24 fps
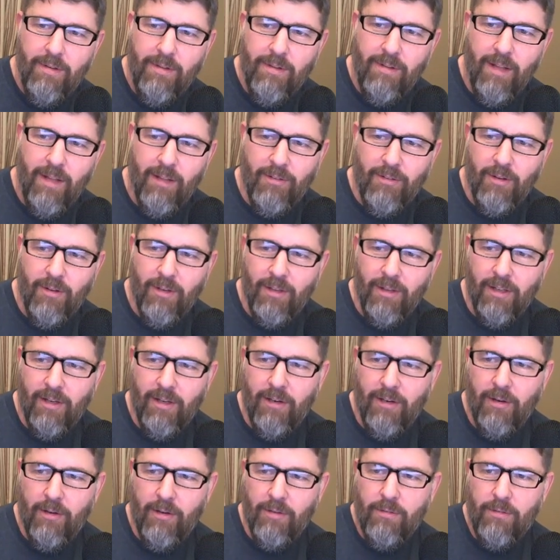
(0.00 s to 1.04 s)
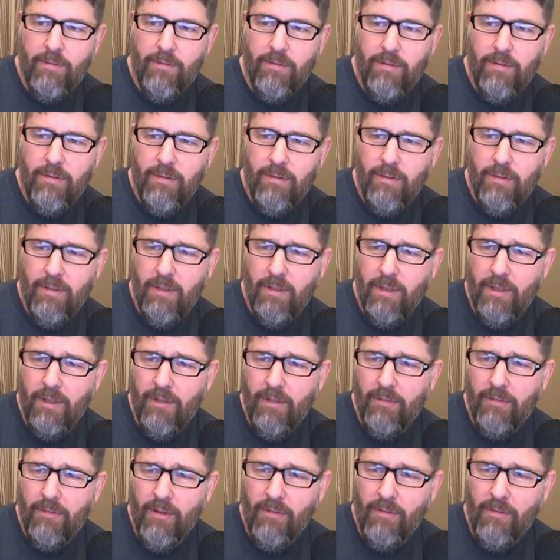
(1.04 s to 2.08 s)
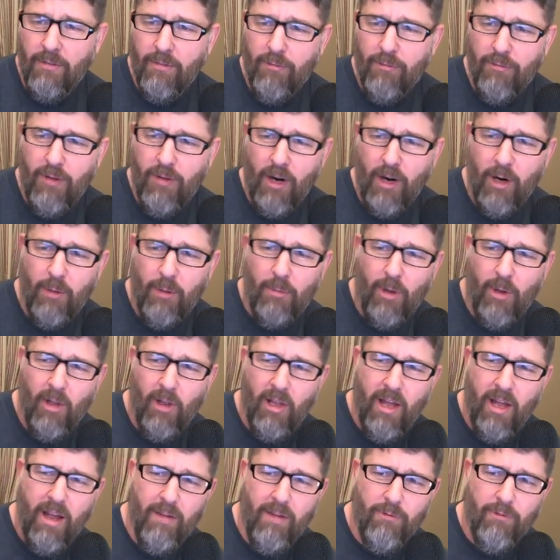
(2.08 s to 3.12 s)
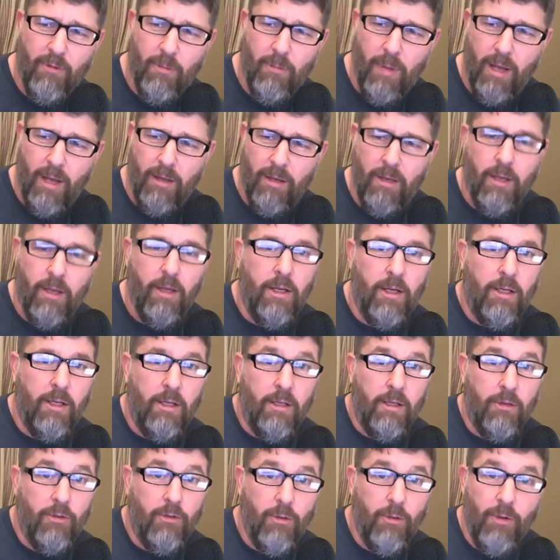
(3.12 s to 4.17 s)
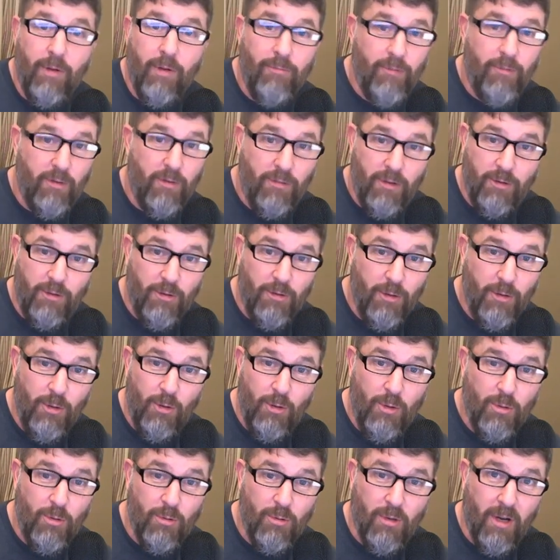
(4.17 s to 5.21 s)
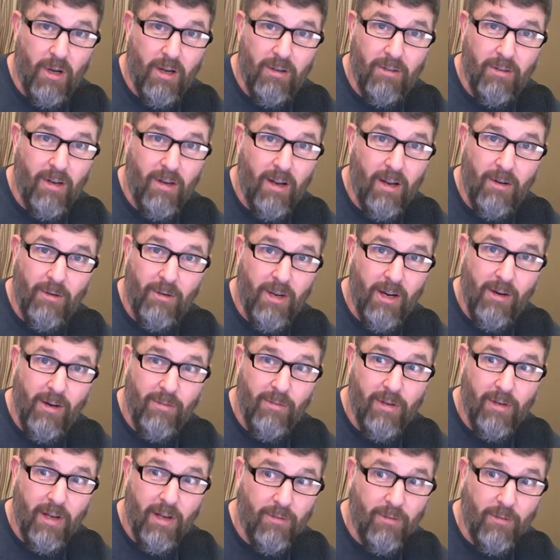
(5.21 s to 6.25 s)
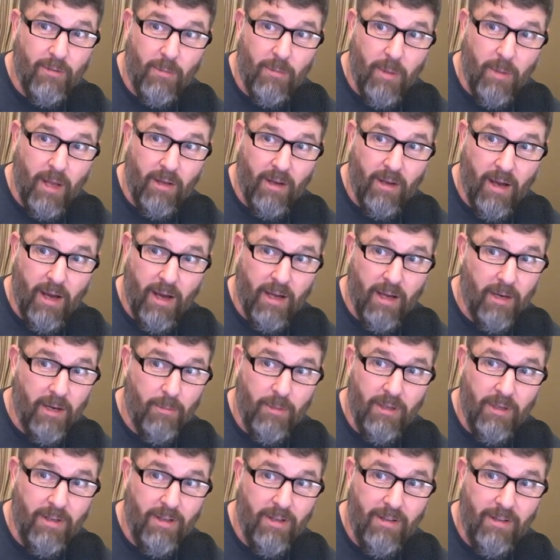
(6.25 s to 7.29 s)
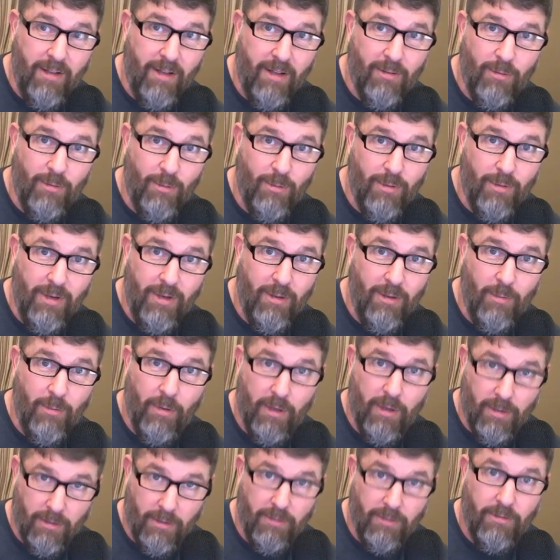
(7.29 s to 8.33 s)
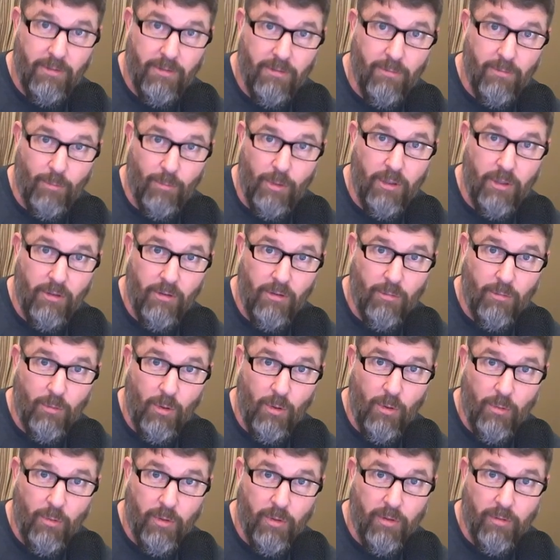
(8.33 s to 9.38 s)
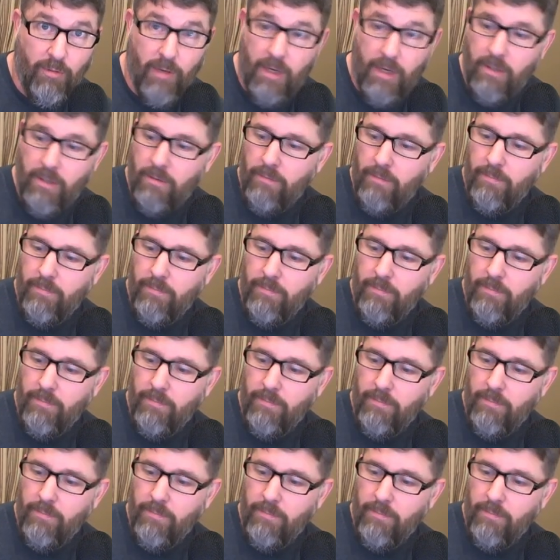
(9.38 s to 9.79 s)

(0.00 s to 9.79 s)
That's hilarious. Doesn't Fireball have formaldehyde? Dude, I'm 52. I don't care if it has formaldehyde. I'm gonna need that soon anyway. We can just roll with it, right?